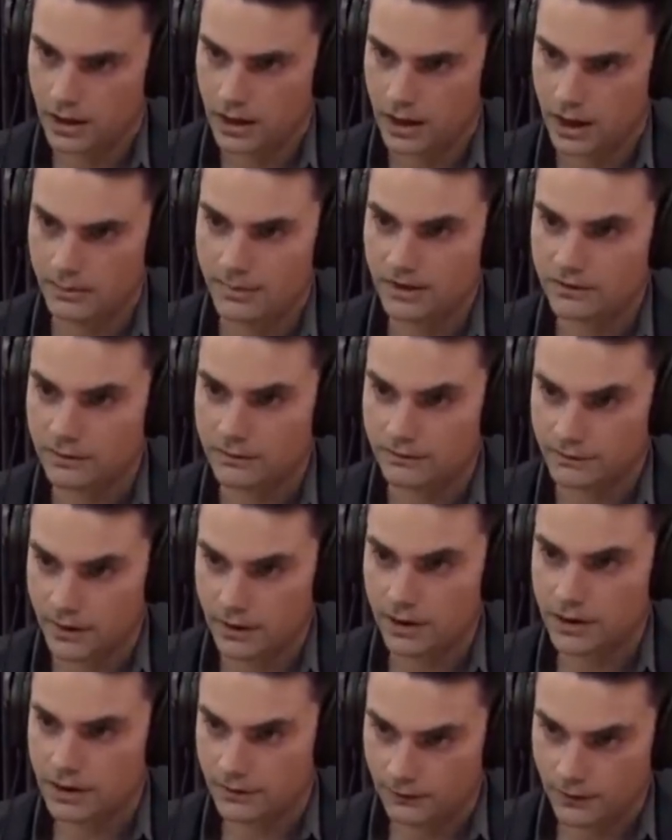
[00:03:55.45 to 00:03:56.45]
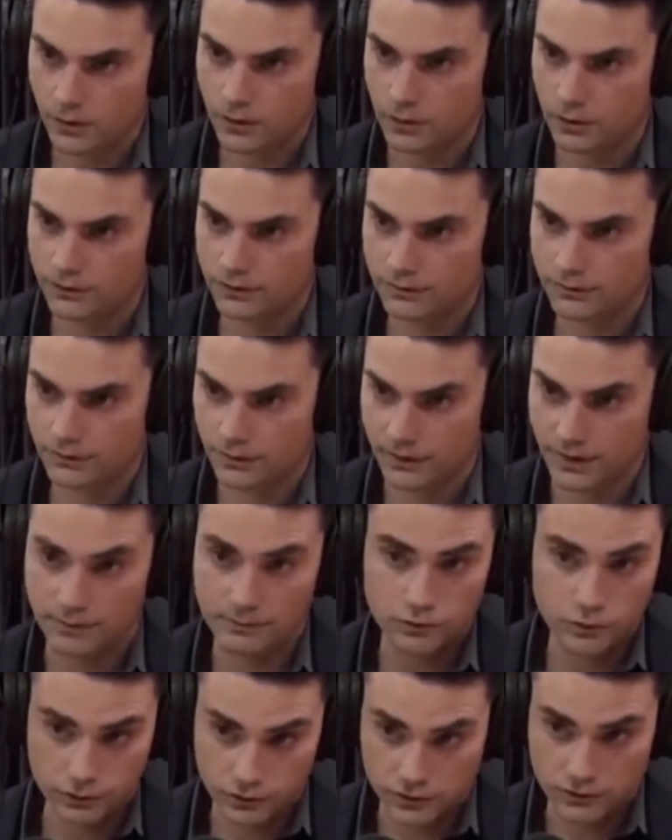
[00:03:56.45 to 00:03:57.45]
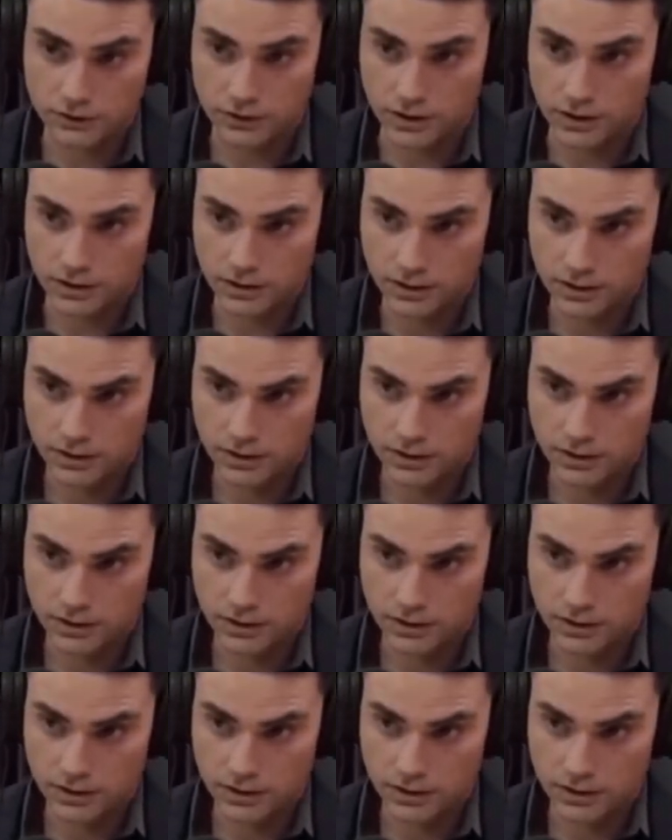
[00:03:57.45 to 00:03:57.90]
it makes it very difficult for them to succeed.